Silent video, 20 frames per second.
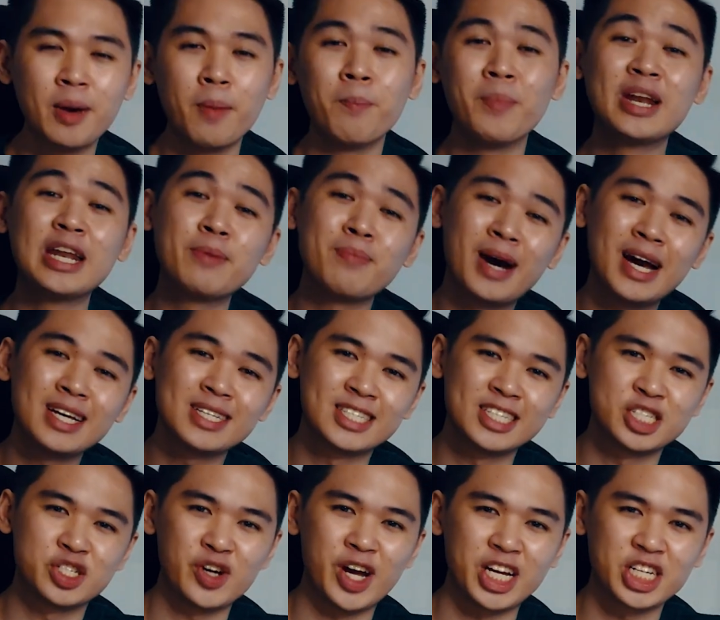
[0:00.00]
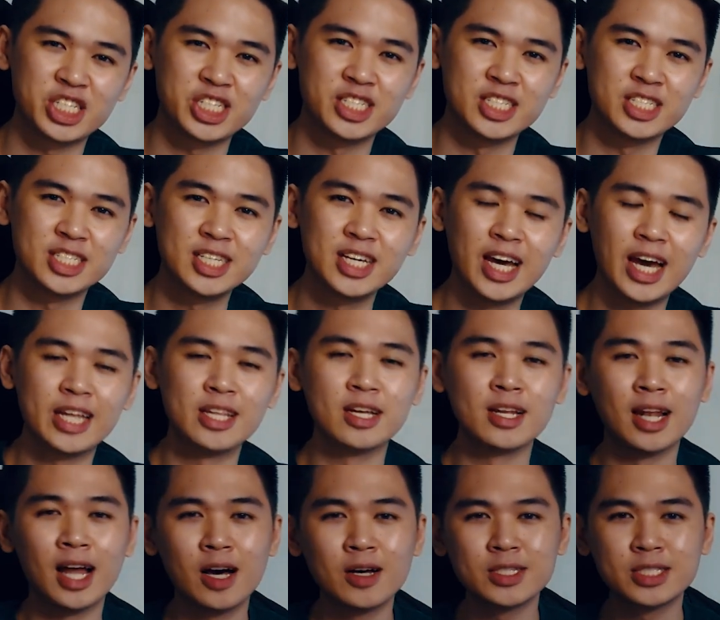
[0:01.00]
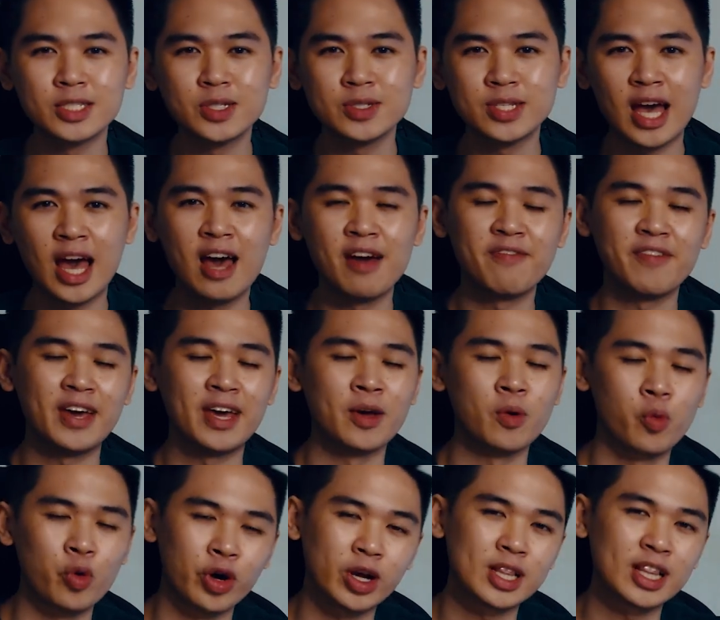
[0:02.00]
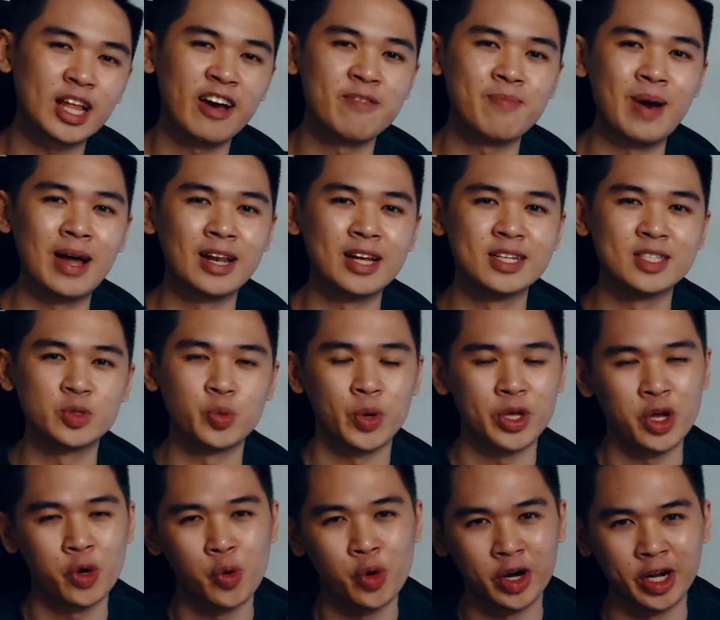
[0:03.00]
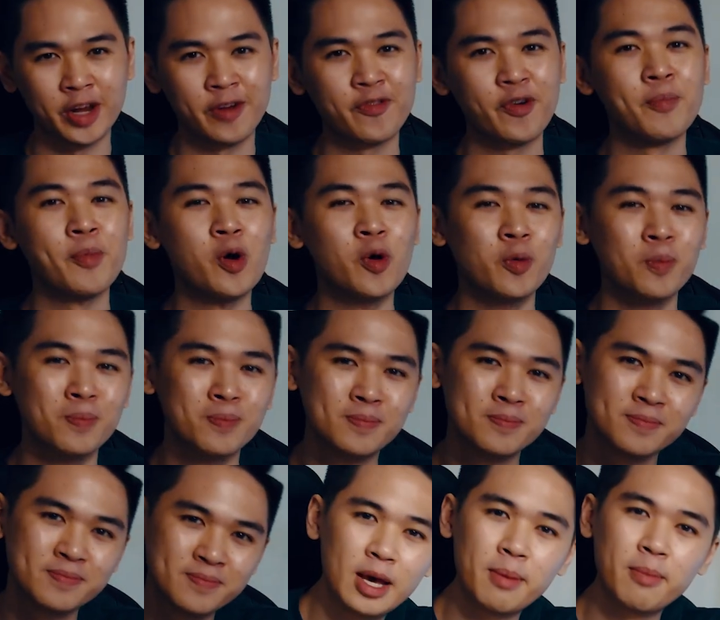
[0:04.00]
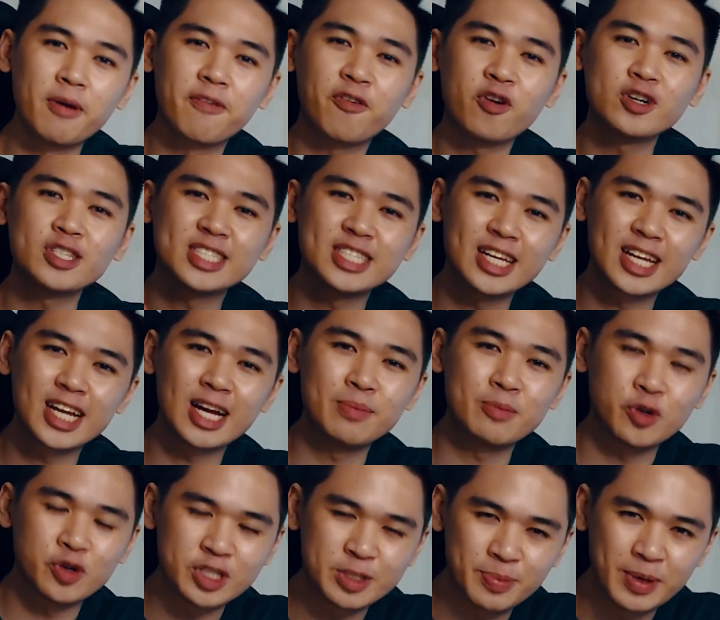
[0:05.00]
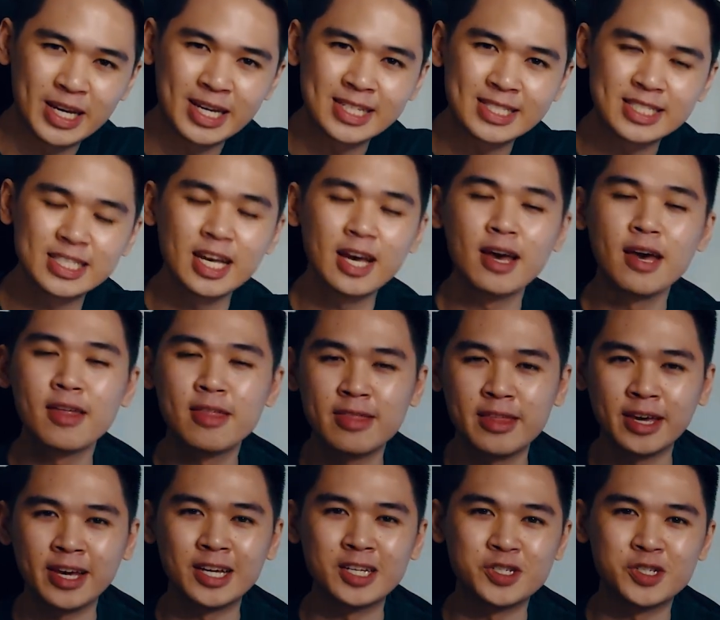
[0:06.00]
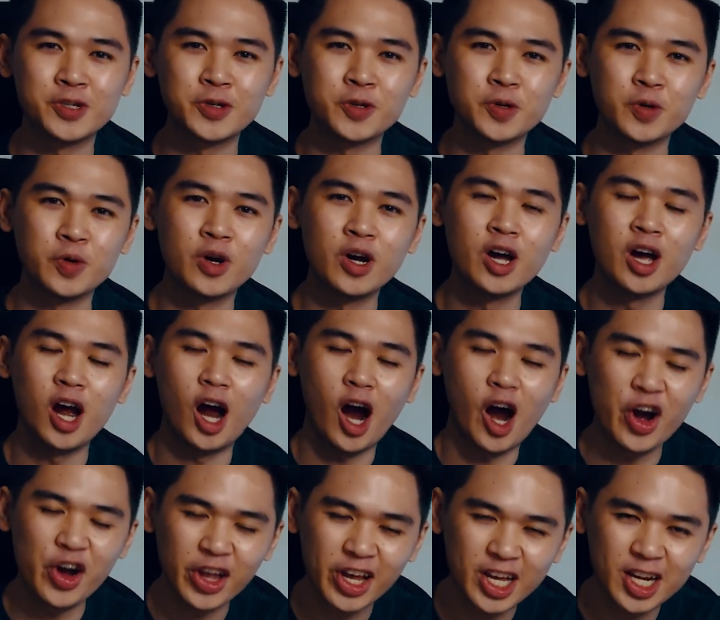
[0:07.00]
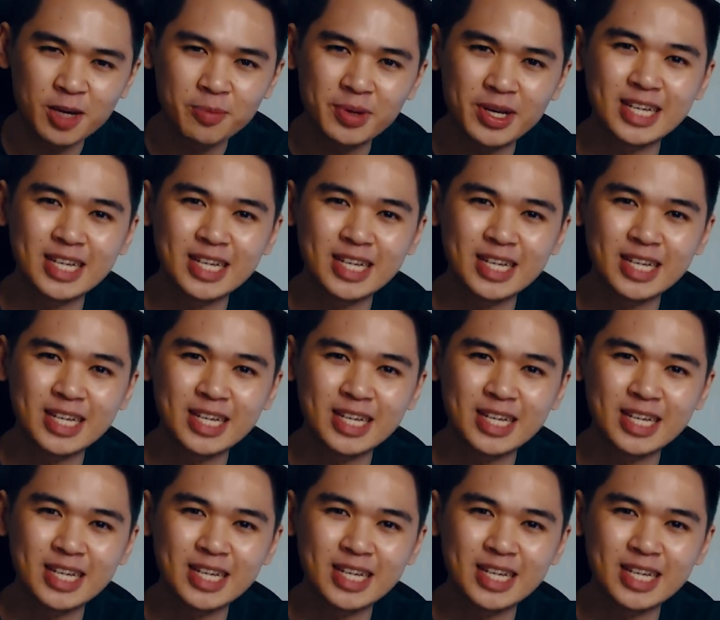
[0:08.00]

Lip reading: minimize distractions, and allows you to have a work-life balance when you're working from home. Before setting up your space, think it through. Are you going to be